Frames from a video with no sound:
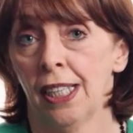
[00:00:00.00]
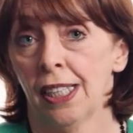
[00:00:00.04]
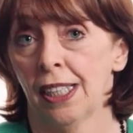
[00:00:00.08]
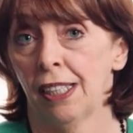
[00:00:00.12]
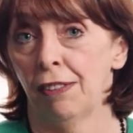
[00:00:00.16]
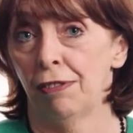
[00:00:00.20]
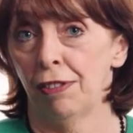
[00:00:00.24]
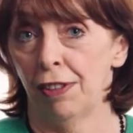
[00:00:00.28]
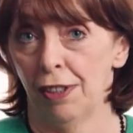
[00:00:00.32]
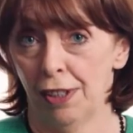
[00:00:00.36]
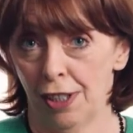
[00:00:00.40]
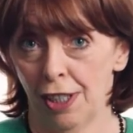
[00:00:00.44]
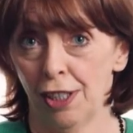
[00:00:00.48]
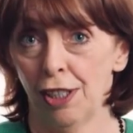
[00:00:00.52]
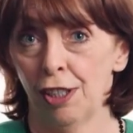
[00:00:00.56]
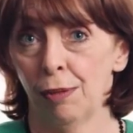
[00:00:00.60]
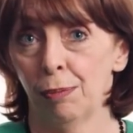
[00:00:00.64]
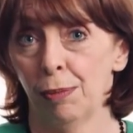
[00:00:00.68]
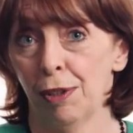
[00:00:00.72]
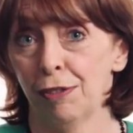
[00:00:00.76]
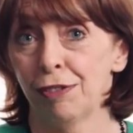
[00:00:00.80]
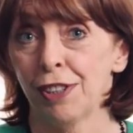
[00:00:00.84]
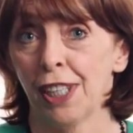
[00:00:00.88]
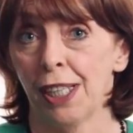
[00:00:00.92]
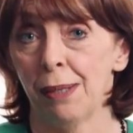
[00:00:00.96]
given the
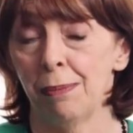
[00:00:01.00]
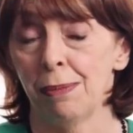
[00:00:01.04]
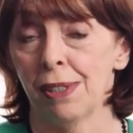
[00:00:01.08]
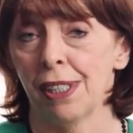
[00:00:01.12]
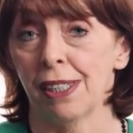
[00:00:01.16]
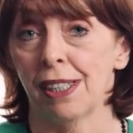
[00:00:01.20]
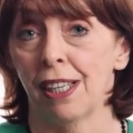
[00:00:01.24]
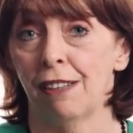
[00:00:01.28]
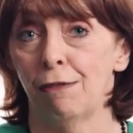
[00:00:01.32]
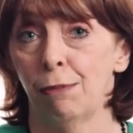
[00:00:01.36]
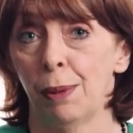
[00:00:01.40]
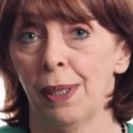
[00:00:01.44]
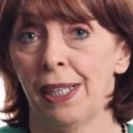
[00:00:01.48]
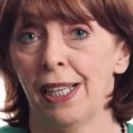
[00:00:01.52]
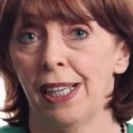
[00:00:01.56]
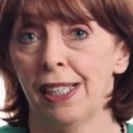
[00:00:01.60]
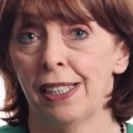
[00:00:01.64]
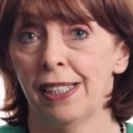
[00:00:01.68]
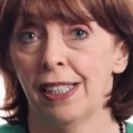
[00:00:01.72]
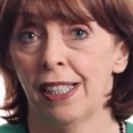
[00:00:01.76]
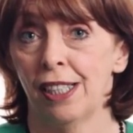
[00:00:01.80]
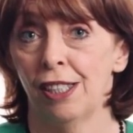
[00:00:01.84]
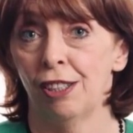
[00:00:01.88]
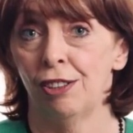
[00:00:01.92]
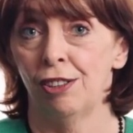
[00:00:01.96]
number of times that they've been
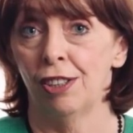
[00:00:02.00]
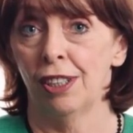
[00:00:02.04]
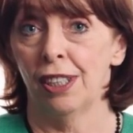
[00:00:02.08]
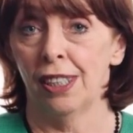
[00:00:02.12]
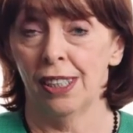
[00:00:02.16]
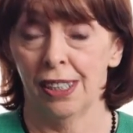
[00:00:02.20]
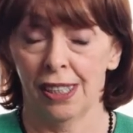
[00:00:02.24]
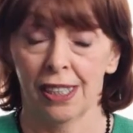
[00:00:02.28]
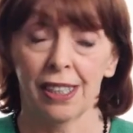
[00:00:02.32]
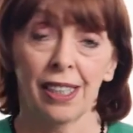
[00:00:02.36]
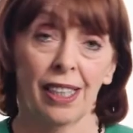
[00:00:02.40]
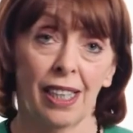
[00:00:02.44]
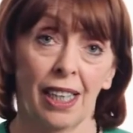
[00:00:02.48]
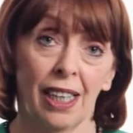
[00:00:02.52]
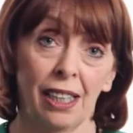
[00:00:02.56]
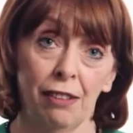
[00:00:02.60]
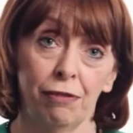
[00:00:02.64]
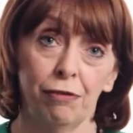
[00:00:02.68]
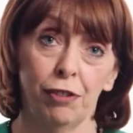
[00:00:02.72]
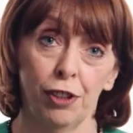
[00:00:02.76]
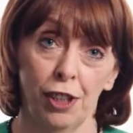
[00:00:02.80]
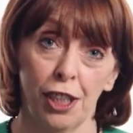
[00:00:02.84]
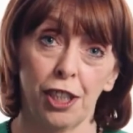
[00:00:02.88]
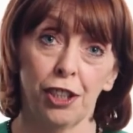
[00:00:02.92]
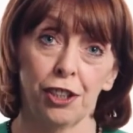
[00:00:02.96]
let down, and I
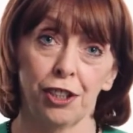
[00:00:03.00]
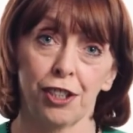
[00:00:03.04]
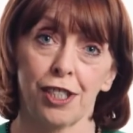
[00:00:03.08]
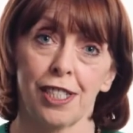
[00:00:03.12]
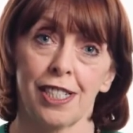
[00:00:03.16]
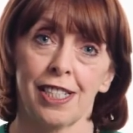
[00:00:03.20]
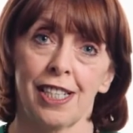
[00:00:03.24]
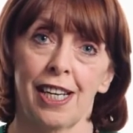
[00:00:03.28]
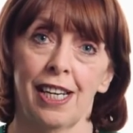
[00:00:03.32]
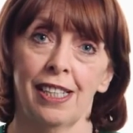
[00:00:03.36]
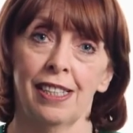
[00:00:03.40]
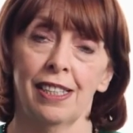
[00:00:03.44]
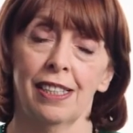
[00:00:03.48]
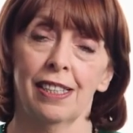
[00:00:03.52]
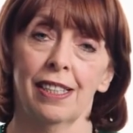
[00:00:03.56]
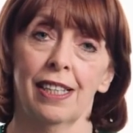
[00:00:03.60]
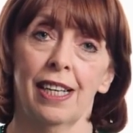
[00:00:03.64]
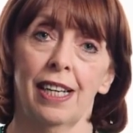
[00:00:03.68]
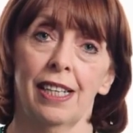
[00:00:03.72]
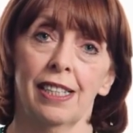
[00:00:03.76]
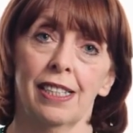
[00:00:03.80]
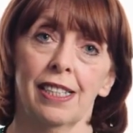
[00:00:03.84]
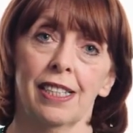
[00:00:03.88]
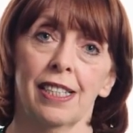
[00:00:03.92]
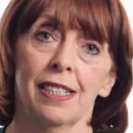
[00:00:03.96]
fully understand
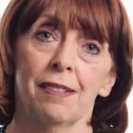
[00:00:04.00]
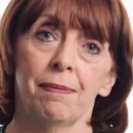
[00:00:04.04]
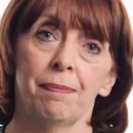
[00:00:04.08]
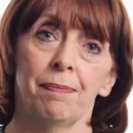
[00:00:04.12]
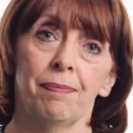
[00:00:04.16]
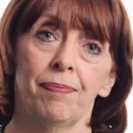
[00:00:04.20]
that.